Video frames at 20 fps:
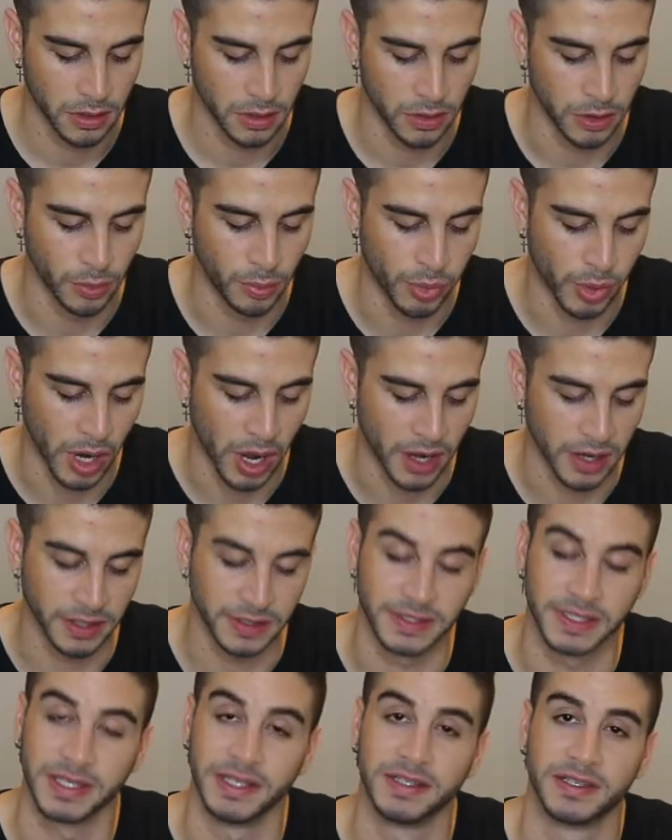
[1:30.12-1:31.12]
the
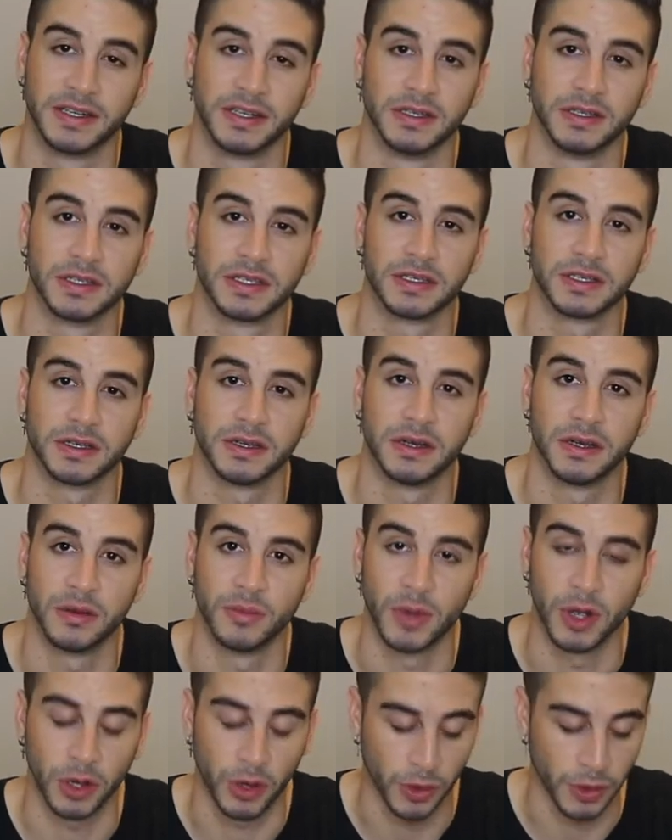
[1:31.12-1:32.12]
product details,
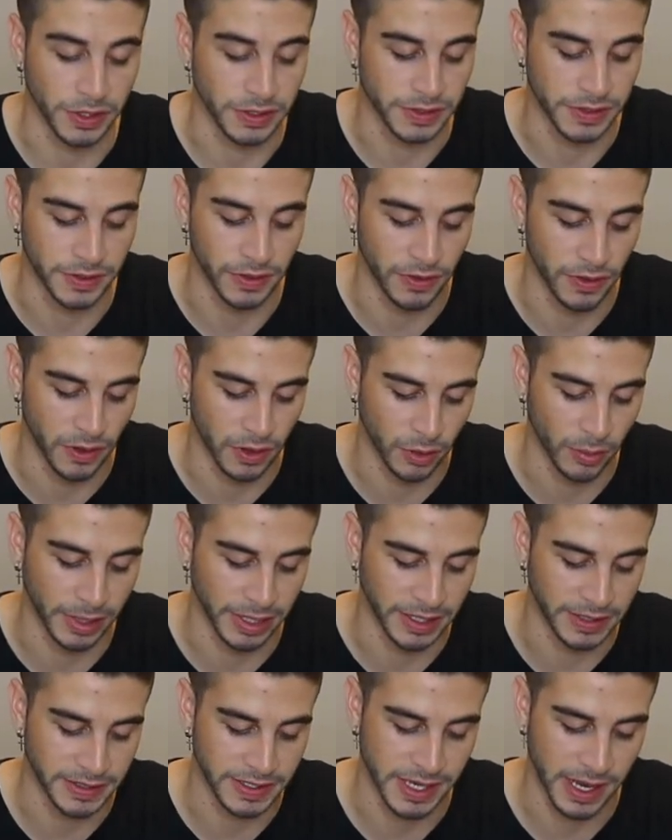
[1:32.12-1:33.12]
um, according to the
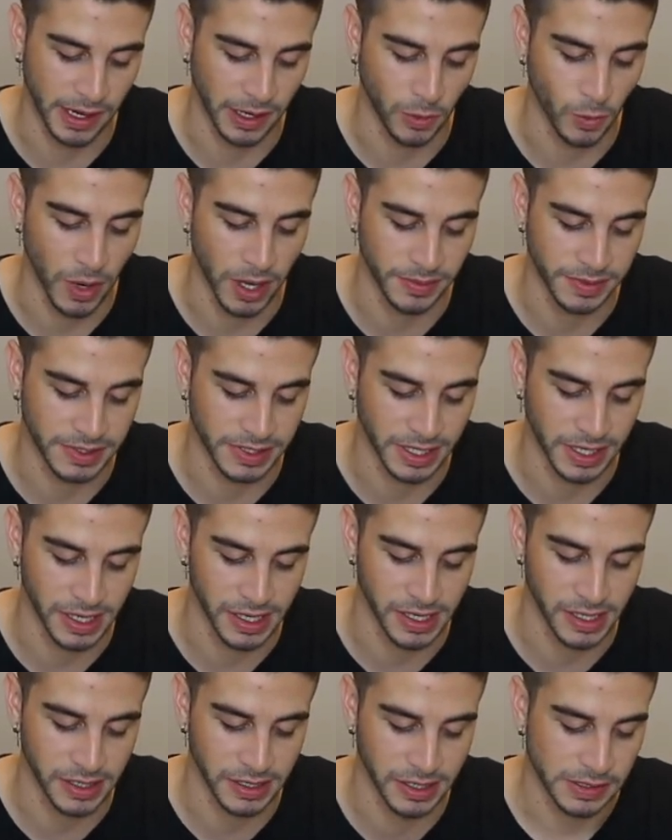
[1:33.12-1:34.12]
Balenciaga
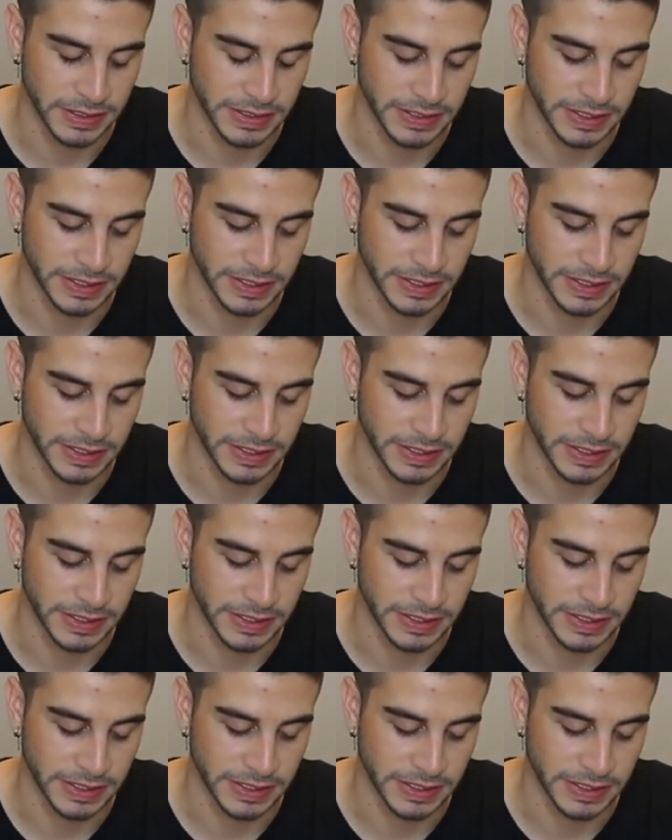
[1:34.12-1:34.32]
website,